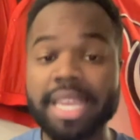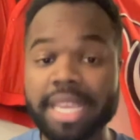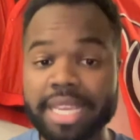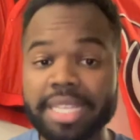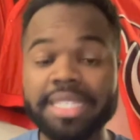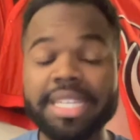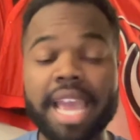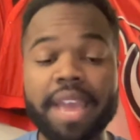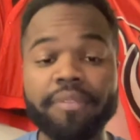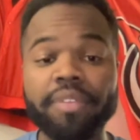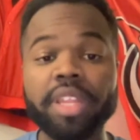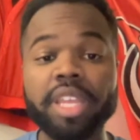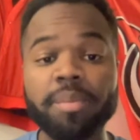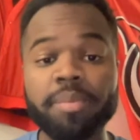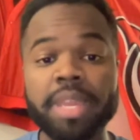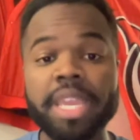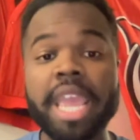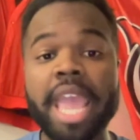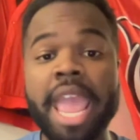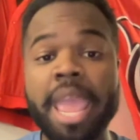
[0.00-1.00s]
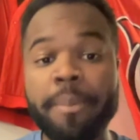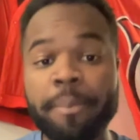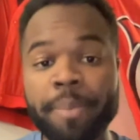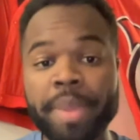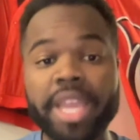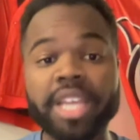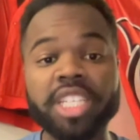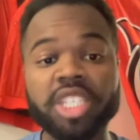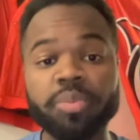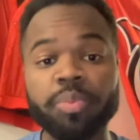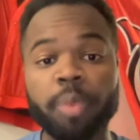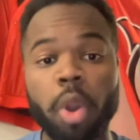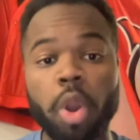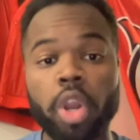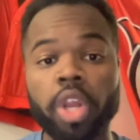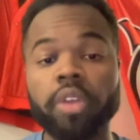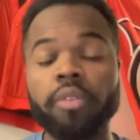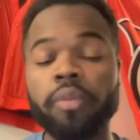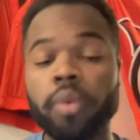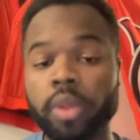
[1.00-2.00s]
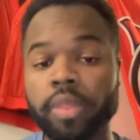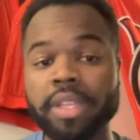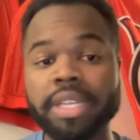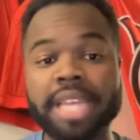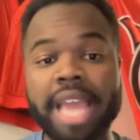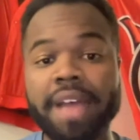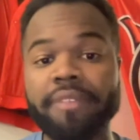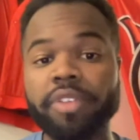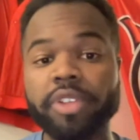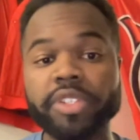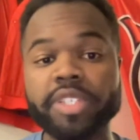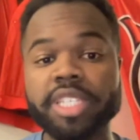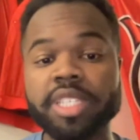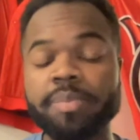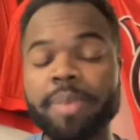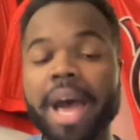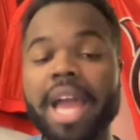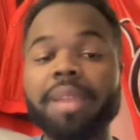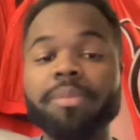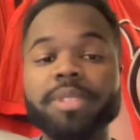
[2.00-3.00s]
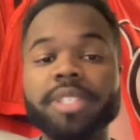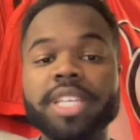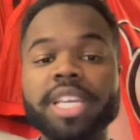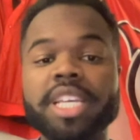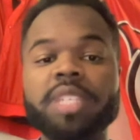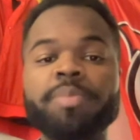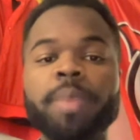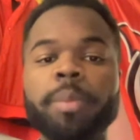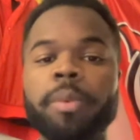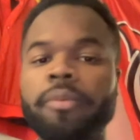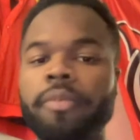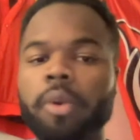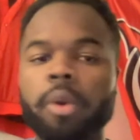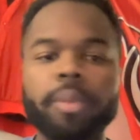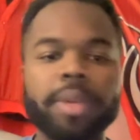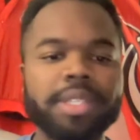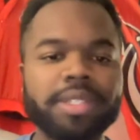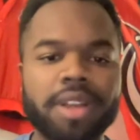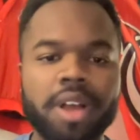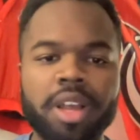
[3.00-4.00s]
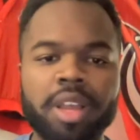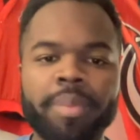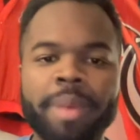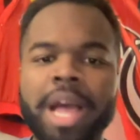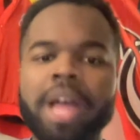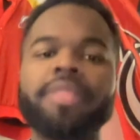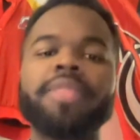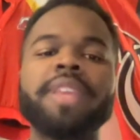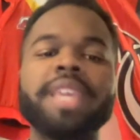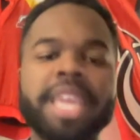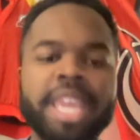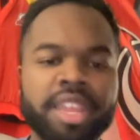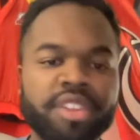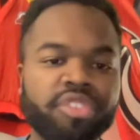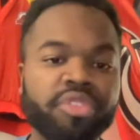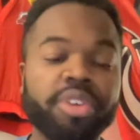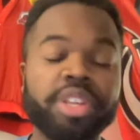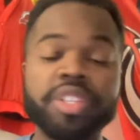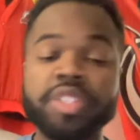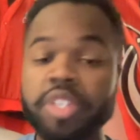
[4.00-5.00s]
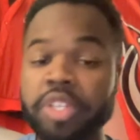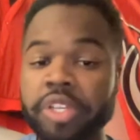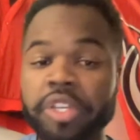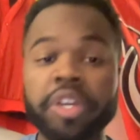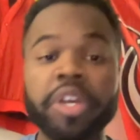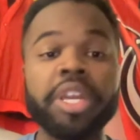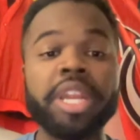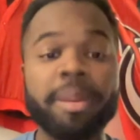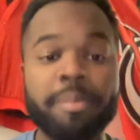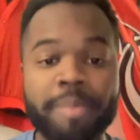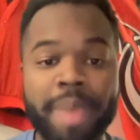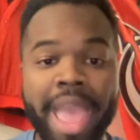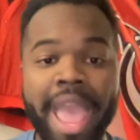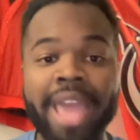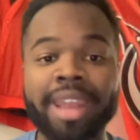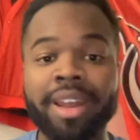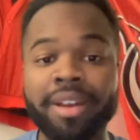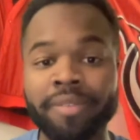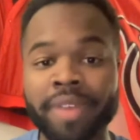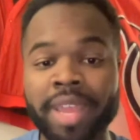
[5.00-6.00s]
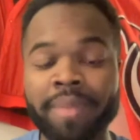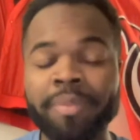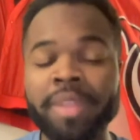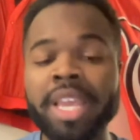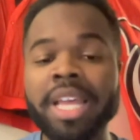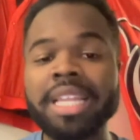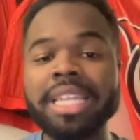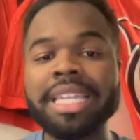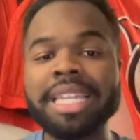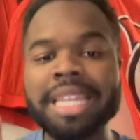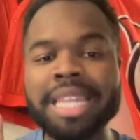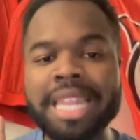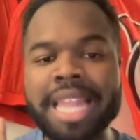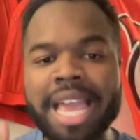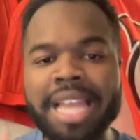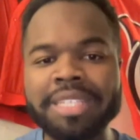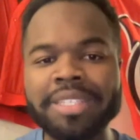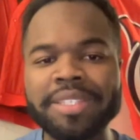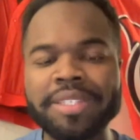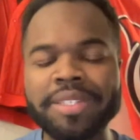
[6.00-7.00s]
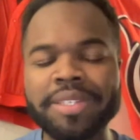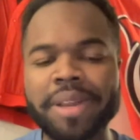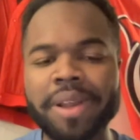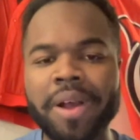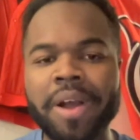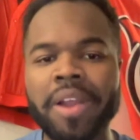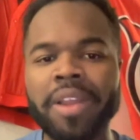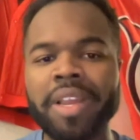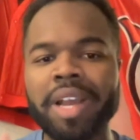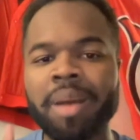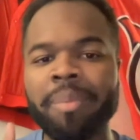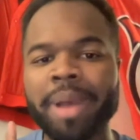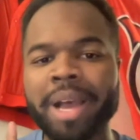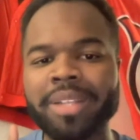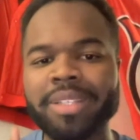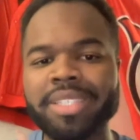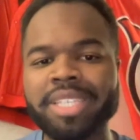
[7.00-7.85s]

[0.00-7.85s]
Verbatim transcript: He could definitely be a big spark for the Devils as bottom six. But before we talk about the injuries, the good and bad of it, let's talk about